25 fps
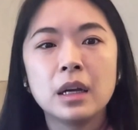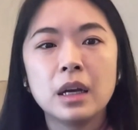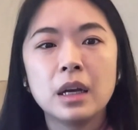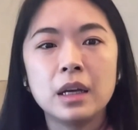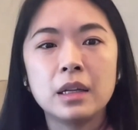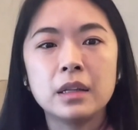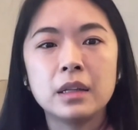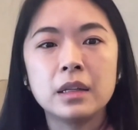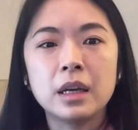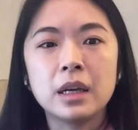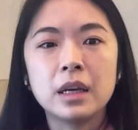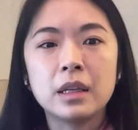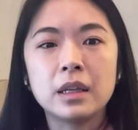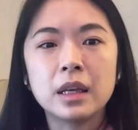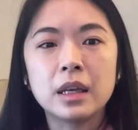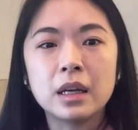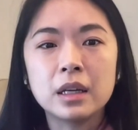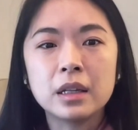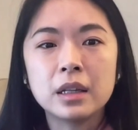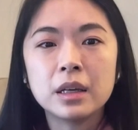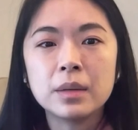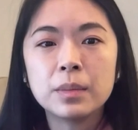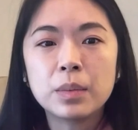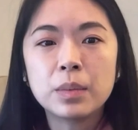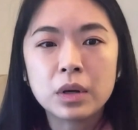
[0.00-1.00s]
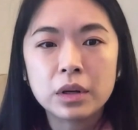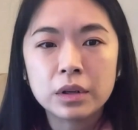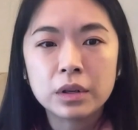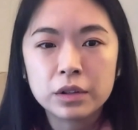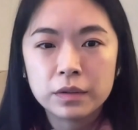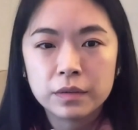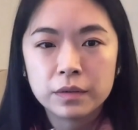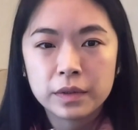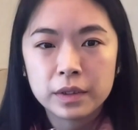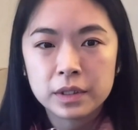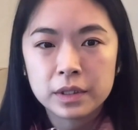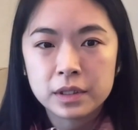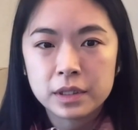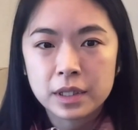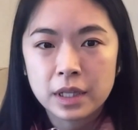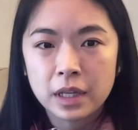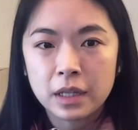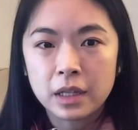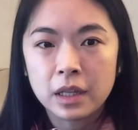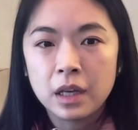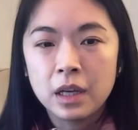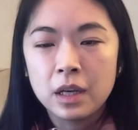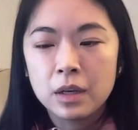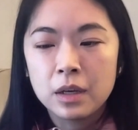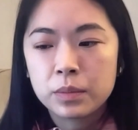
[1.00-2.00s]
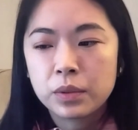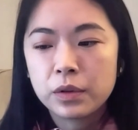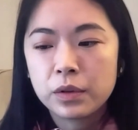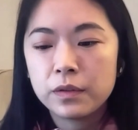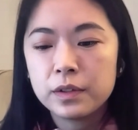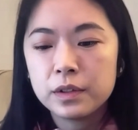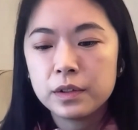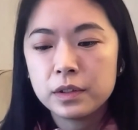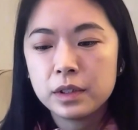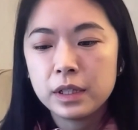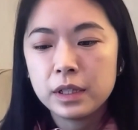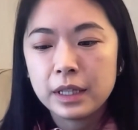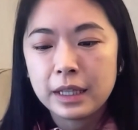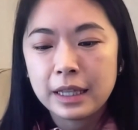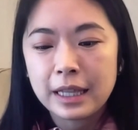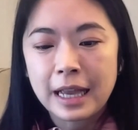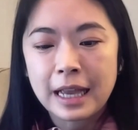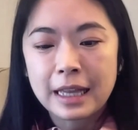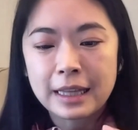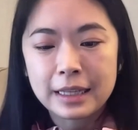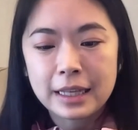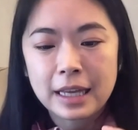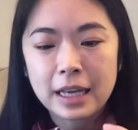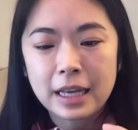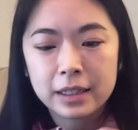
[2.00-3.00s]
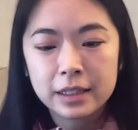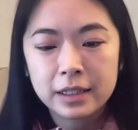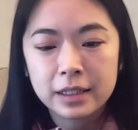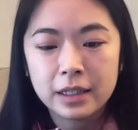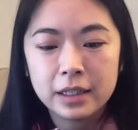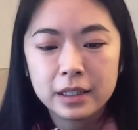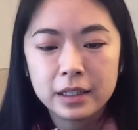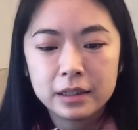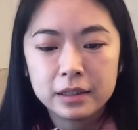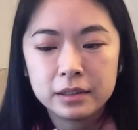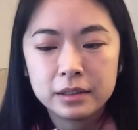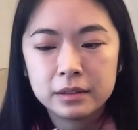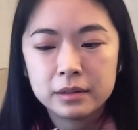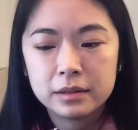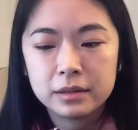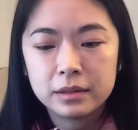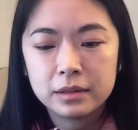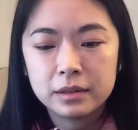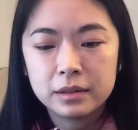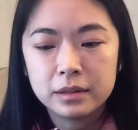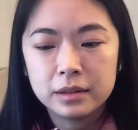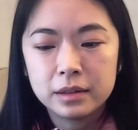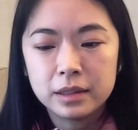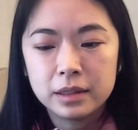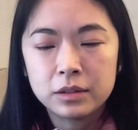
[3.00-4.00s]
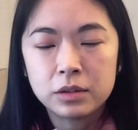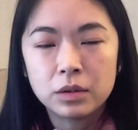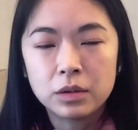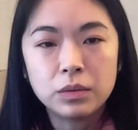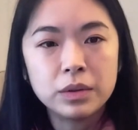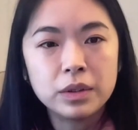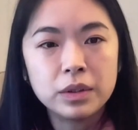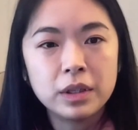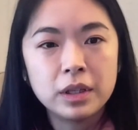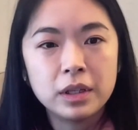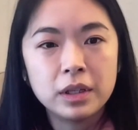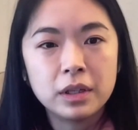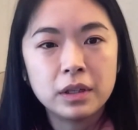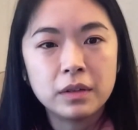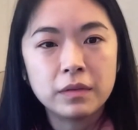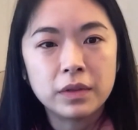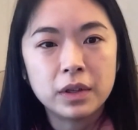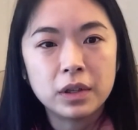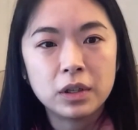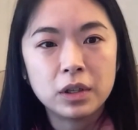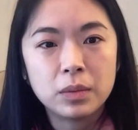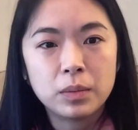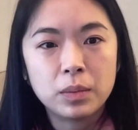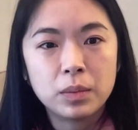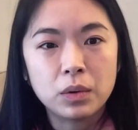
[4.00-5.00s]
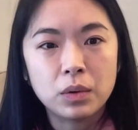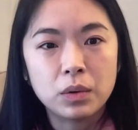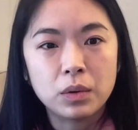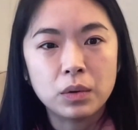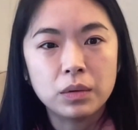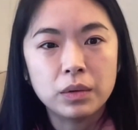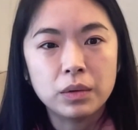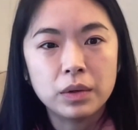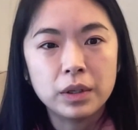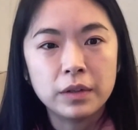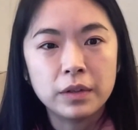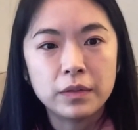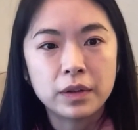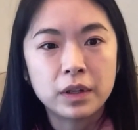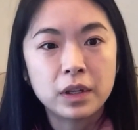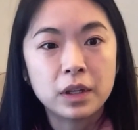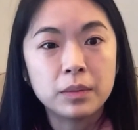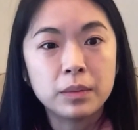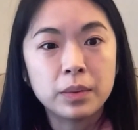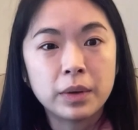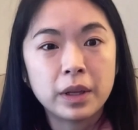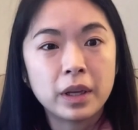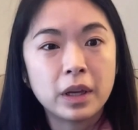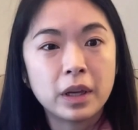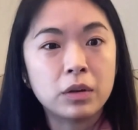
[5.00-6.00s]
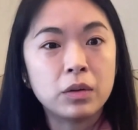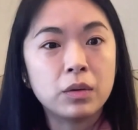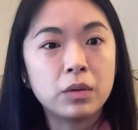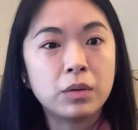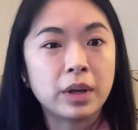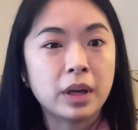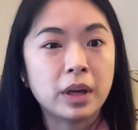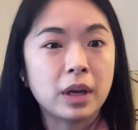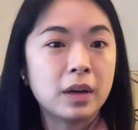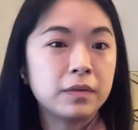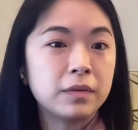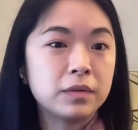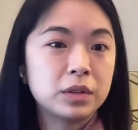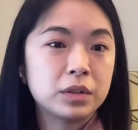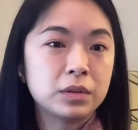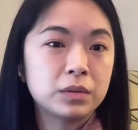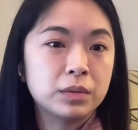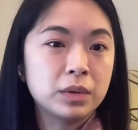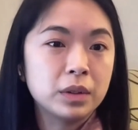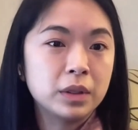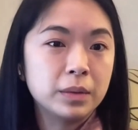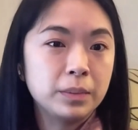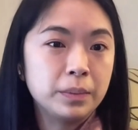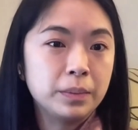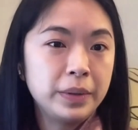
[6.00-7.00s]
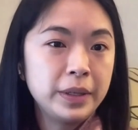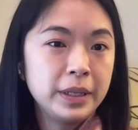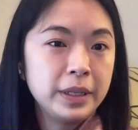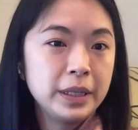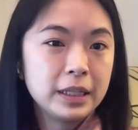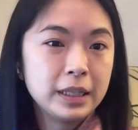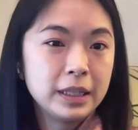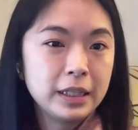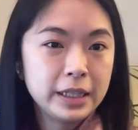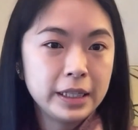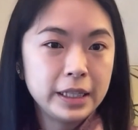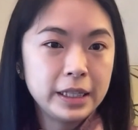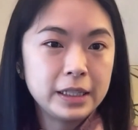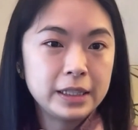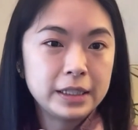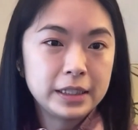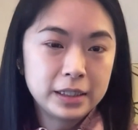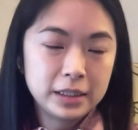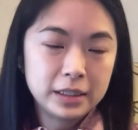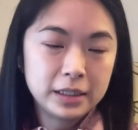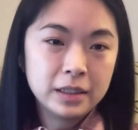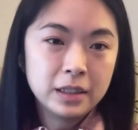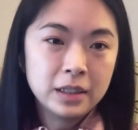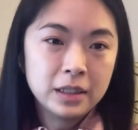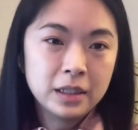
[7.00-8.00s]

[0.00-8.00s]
And that part of it is that previously that tactic is only available if a company are going after really big leads.